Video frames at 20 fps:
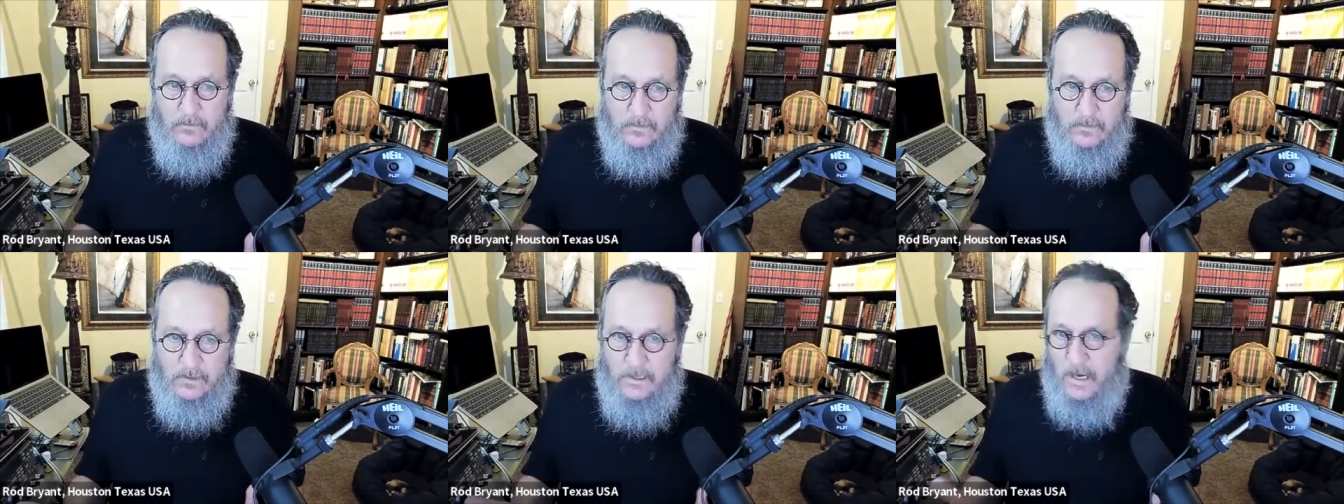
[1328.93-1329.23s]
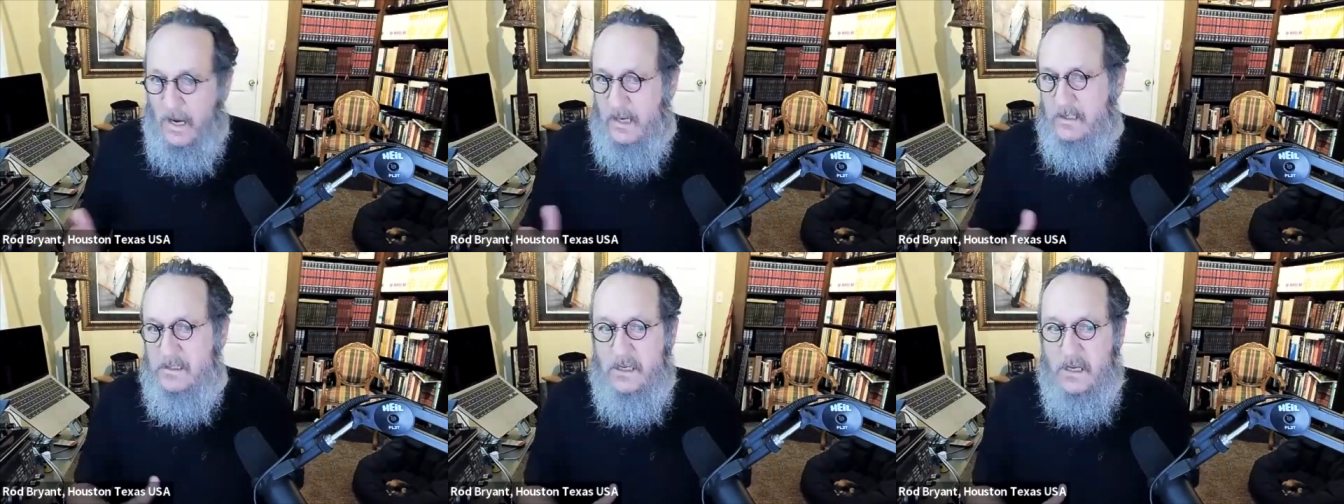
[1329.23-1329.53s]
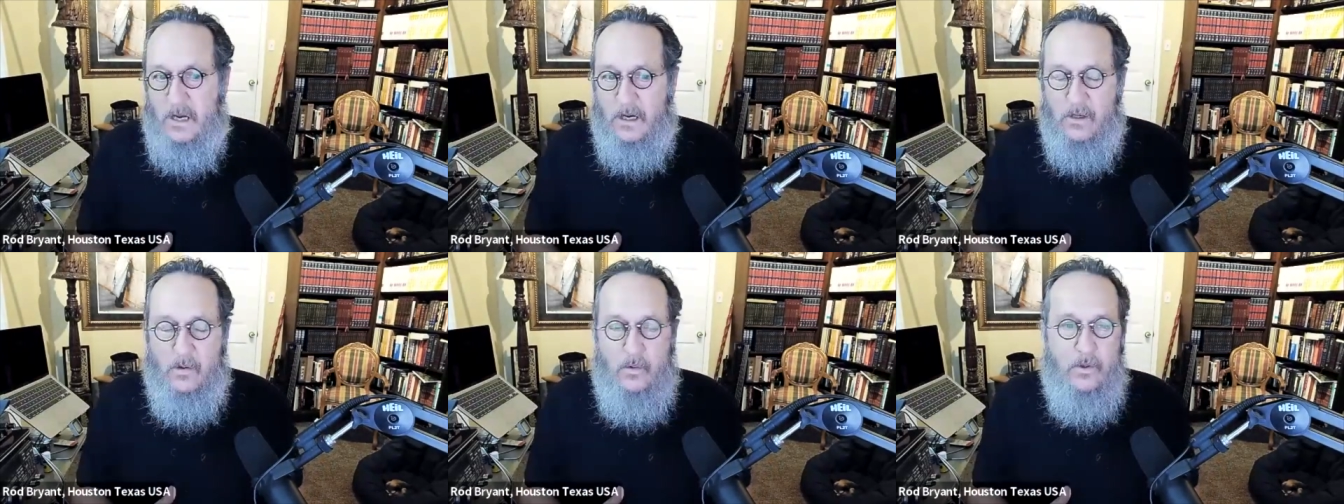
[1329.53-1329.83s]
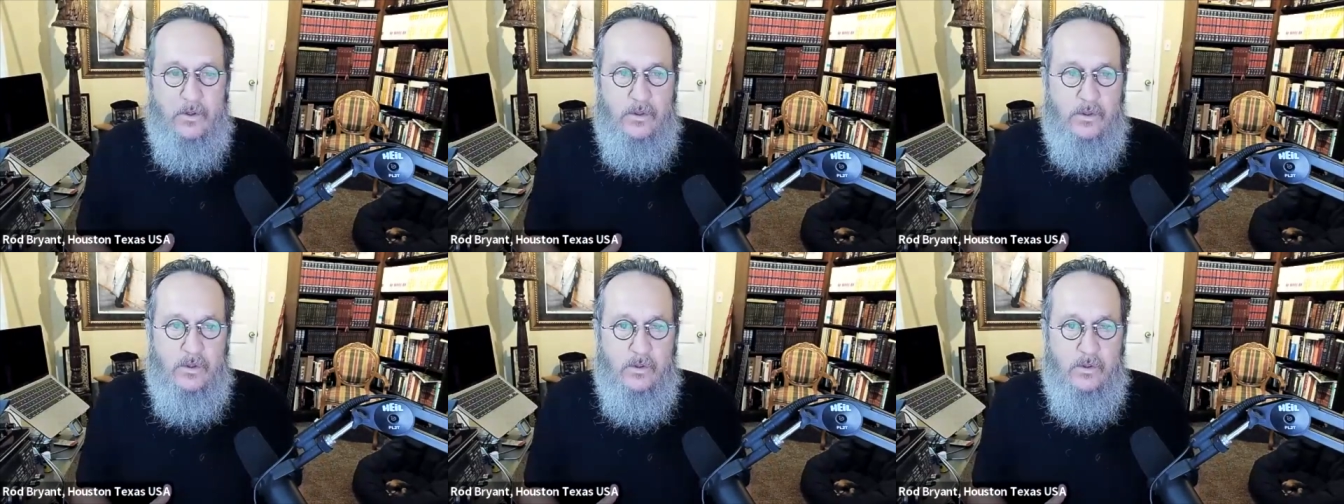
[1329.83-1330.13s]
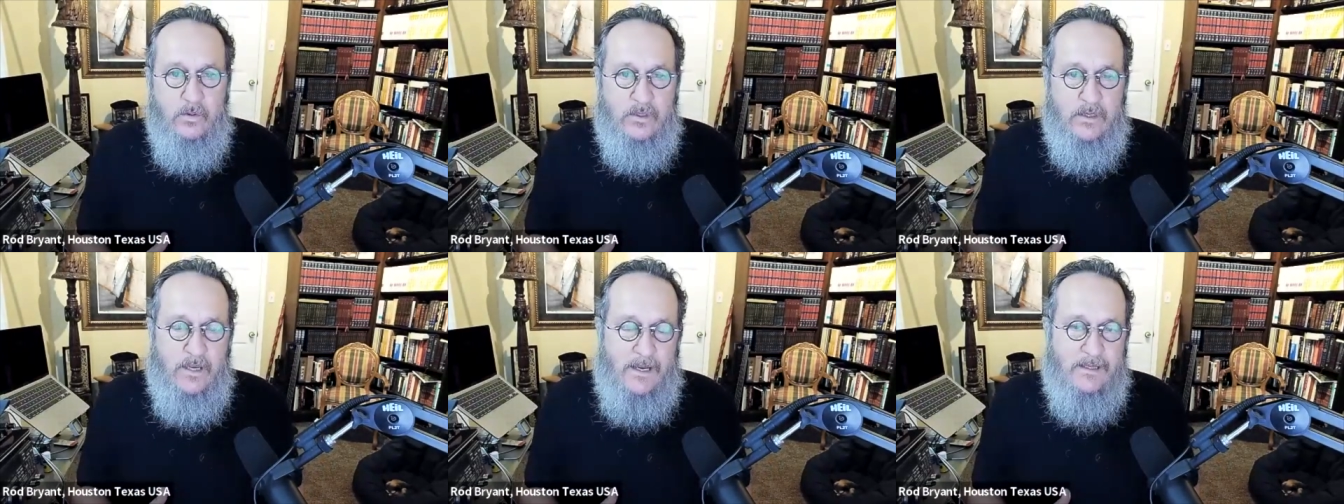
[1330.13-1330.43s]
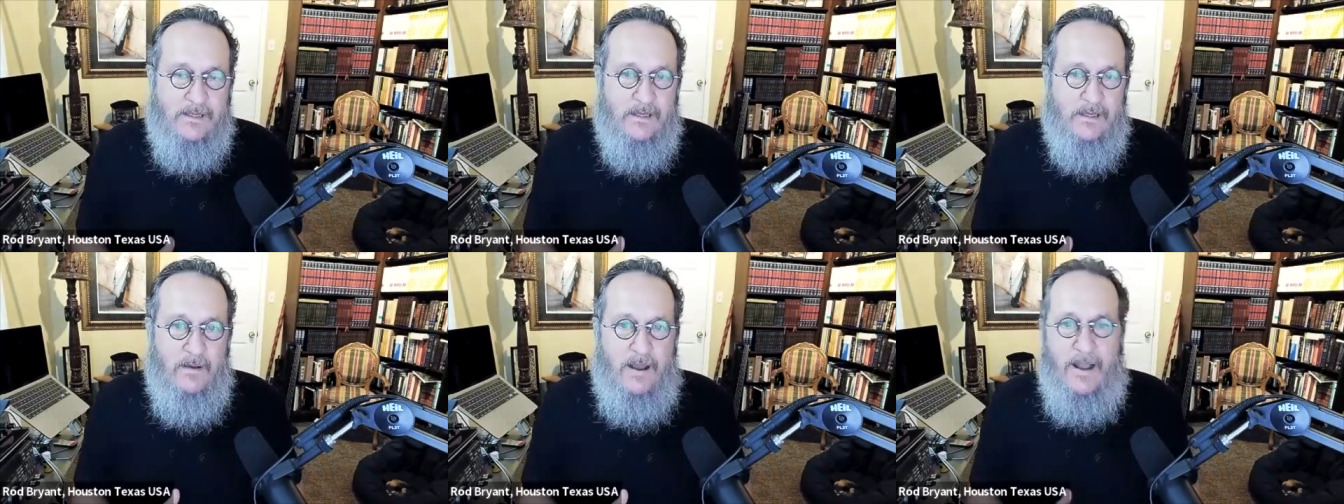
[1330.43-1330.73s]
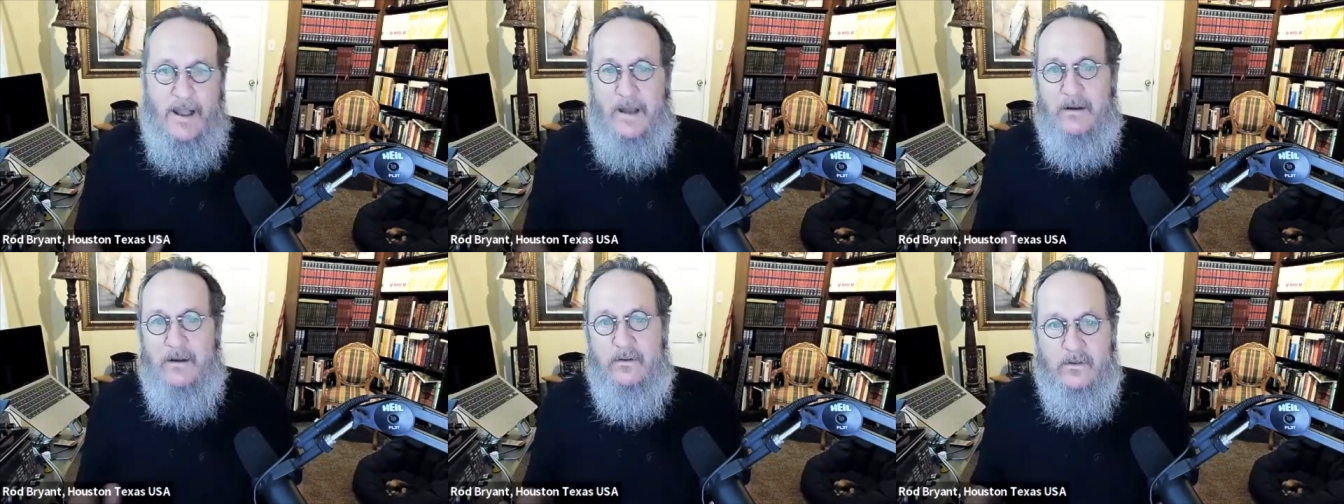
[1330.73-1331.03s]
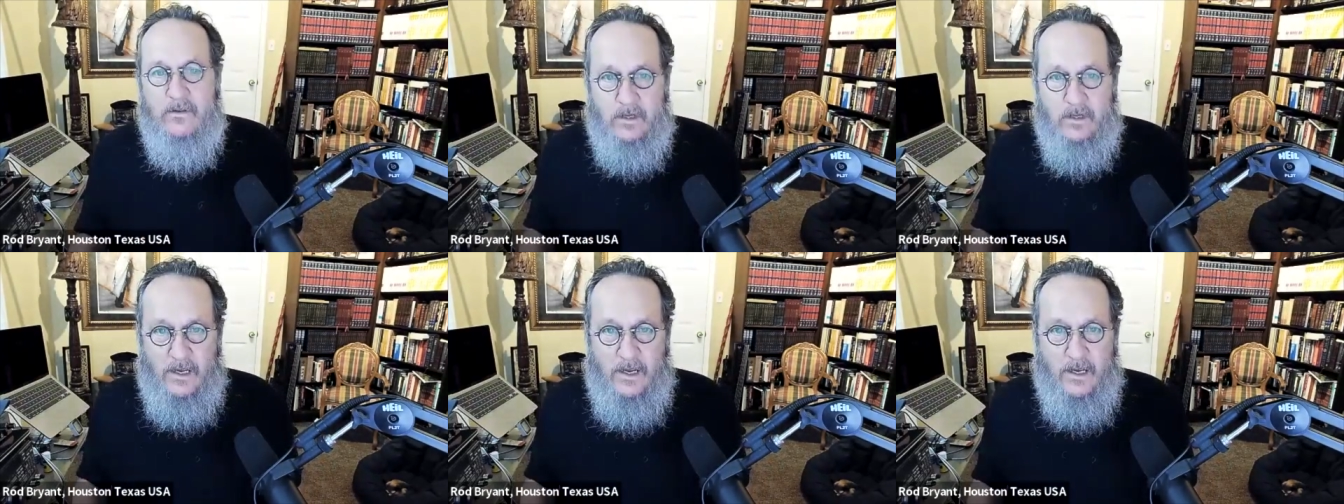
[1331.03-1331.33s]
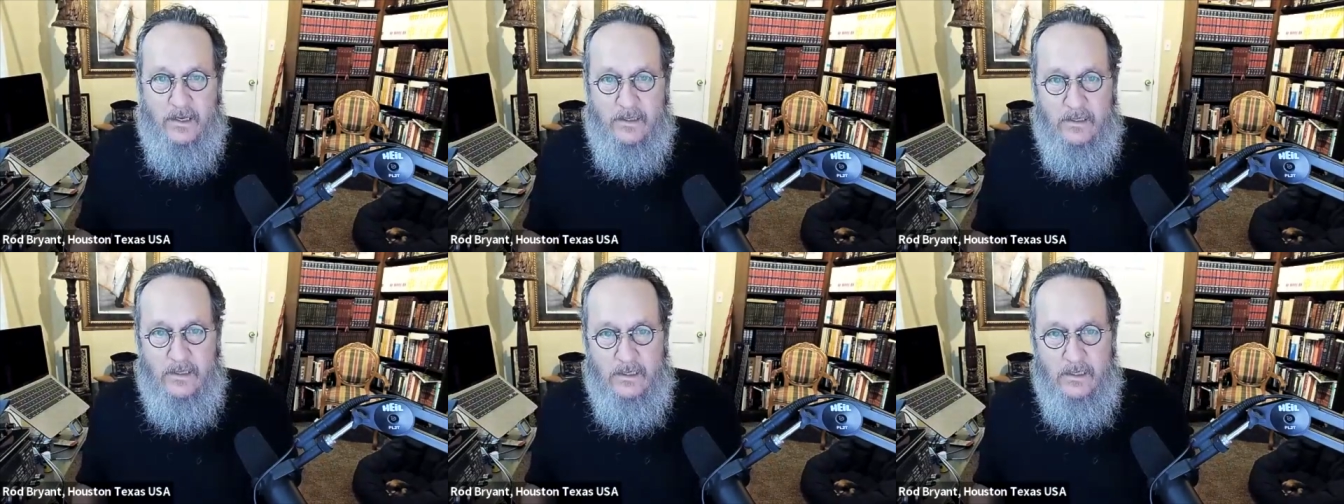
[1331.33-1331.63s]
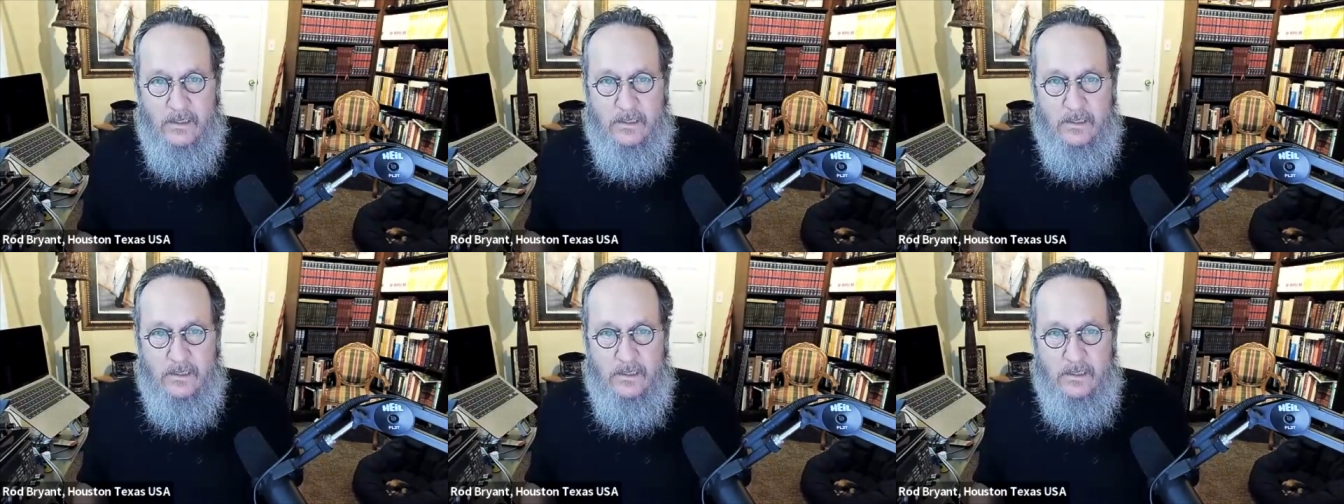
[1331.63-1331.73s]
God's not going to take them out of the land